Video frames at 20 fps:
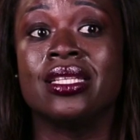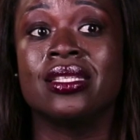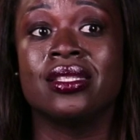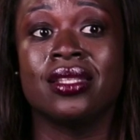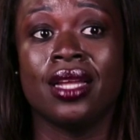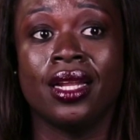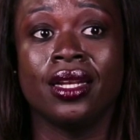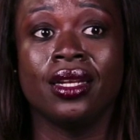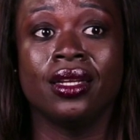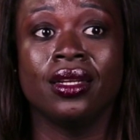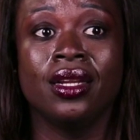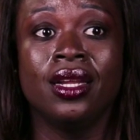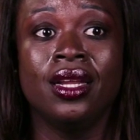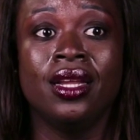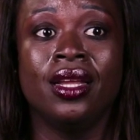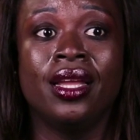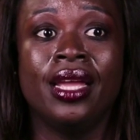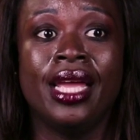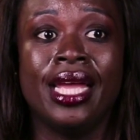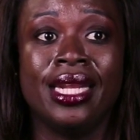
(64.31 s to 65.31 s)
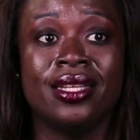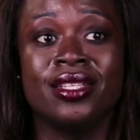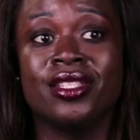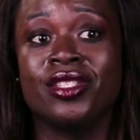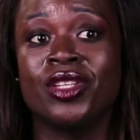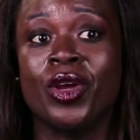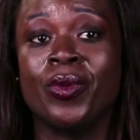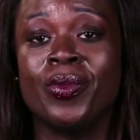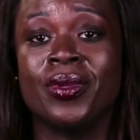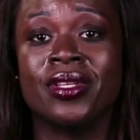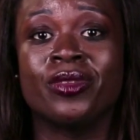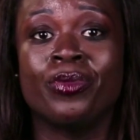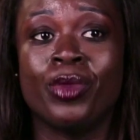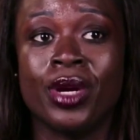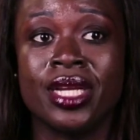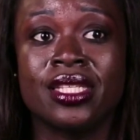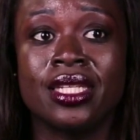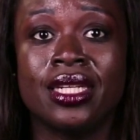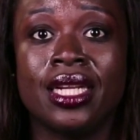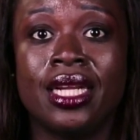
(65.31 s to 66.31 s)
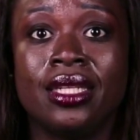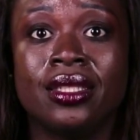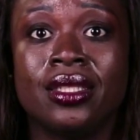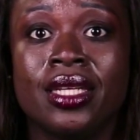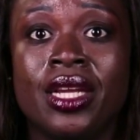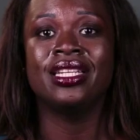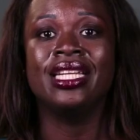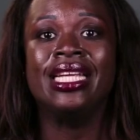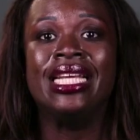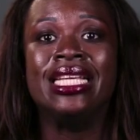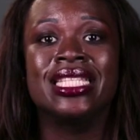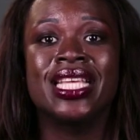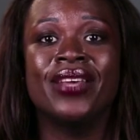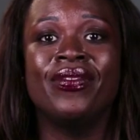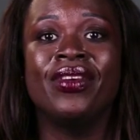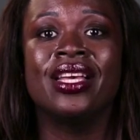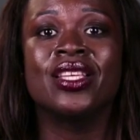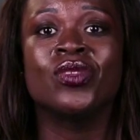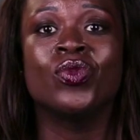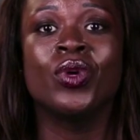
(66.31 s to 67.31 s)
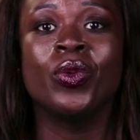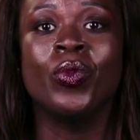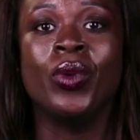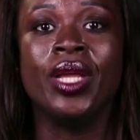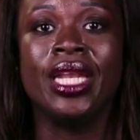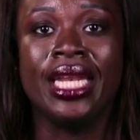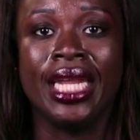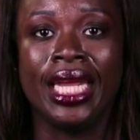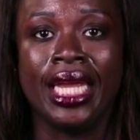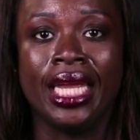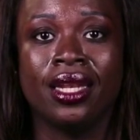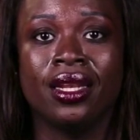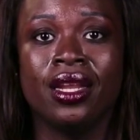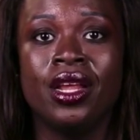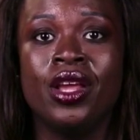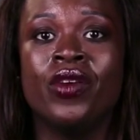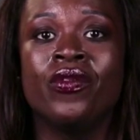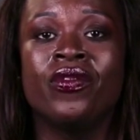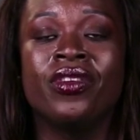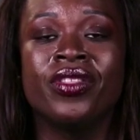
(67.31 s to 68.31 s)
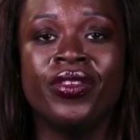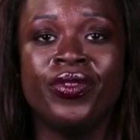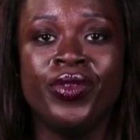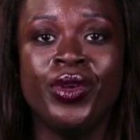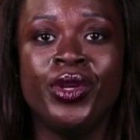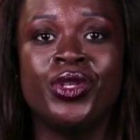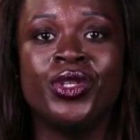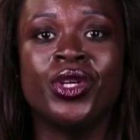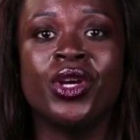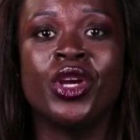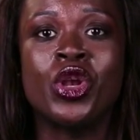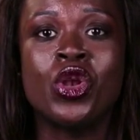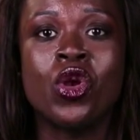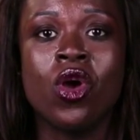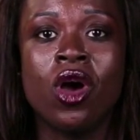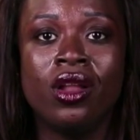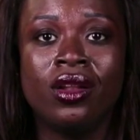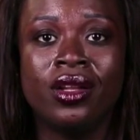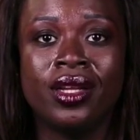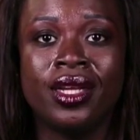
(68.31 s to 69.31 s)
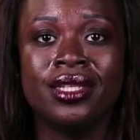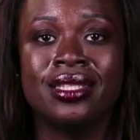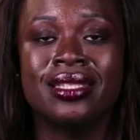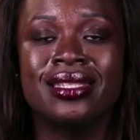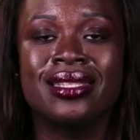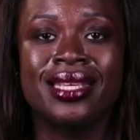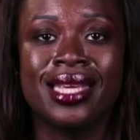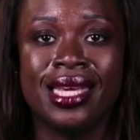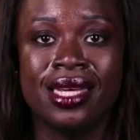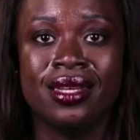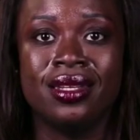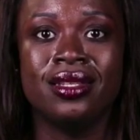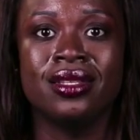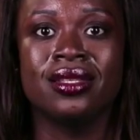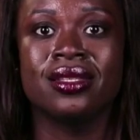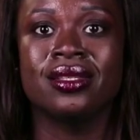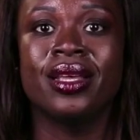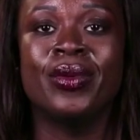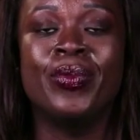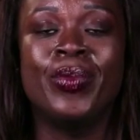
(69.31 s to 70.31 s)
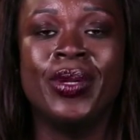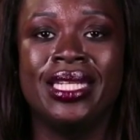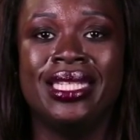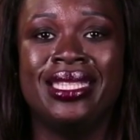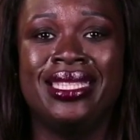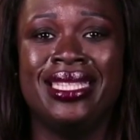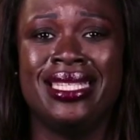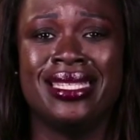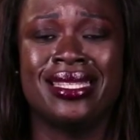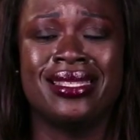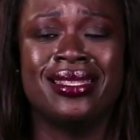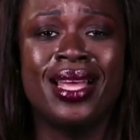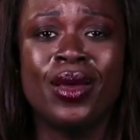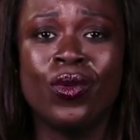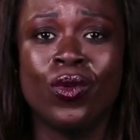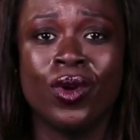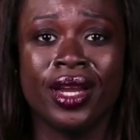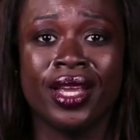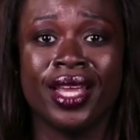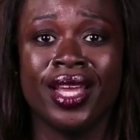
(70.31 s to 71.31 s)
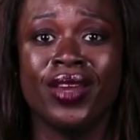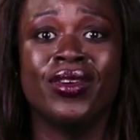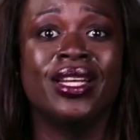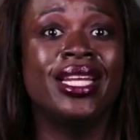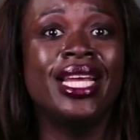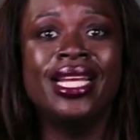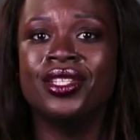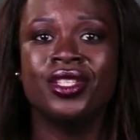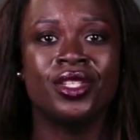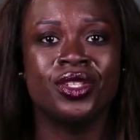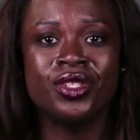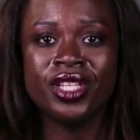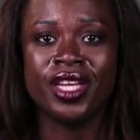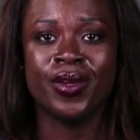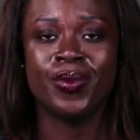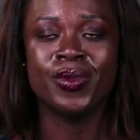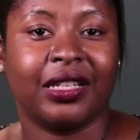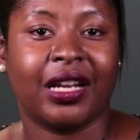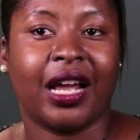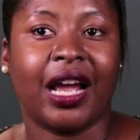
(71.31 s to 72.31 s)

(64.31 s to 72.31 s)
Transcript: has done in his term as president. He's giving us what we need for the future: knowledge, skills, abilities, networking, relationships.